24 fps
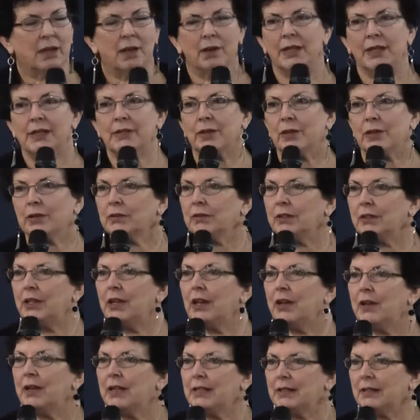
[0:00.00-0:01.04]
So he's got,
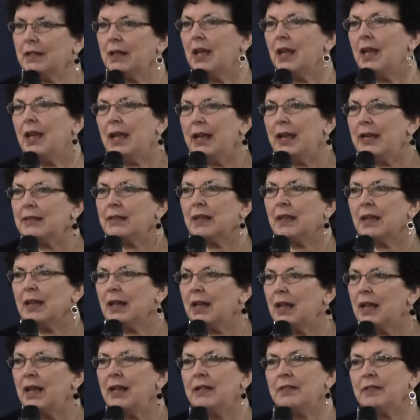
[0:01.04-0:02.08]
you know, he's he's
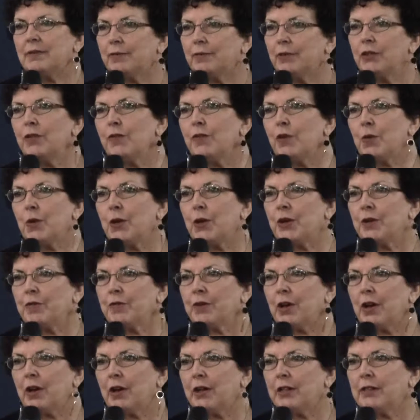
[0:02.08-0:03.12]
he's full of the Word
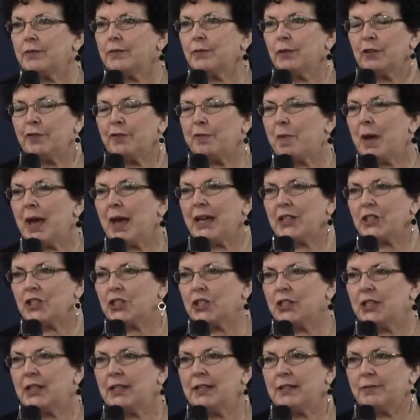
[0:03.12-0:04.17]
of God. He's full of
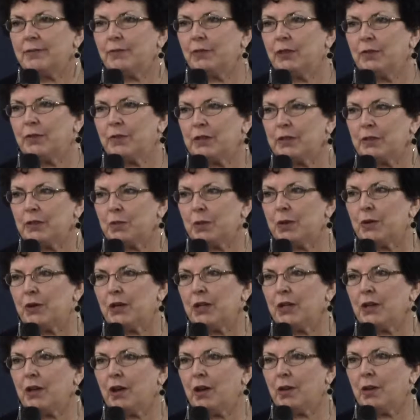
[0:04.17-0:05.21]
passion. He's full of the
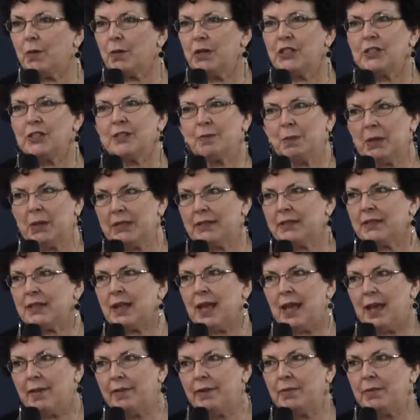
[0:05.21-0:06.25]
Spirit of God, and we're just
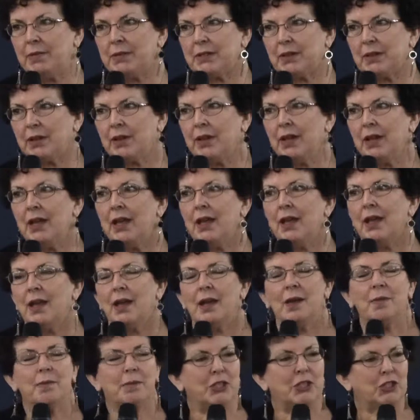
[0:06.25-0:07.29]
blessed to have him. So,
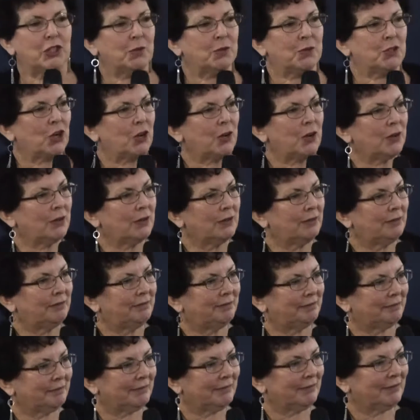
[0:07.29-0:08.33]
Bishop Joel,
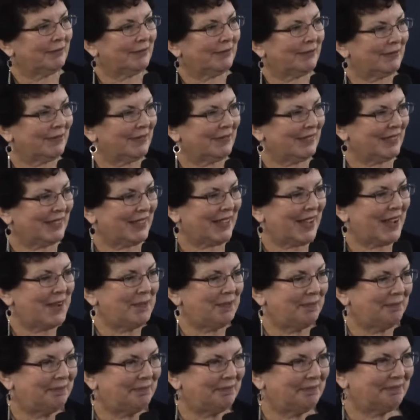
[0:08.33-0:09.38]

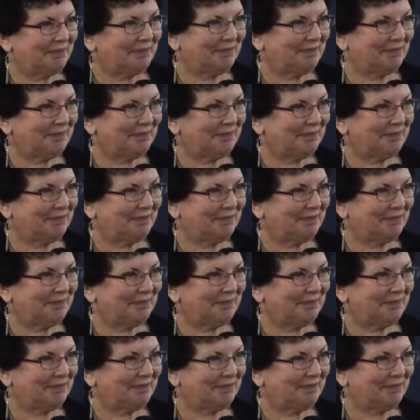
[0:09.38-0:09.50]
come.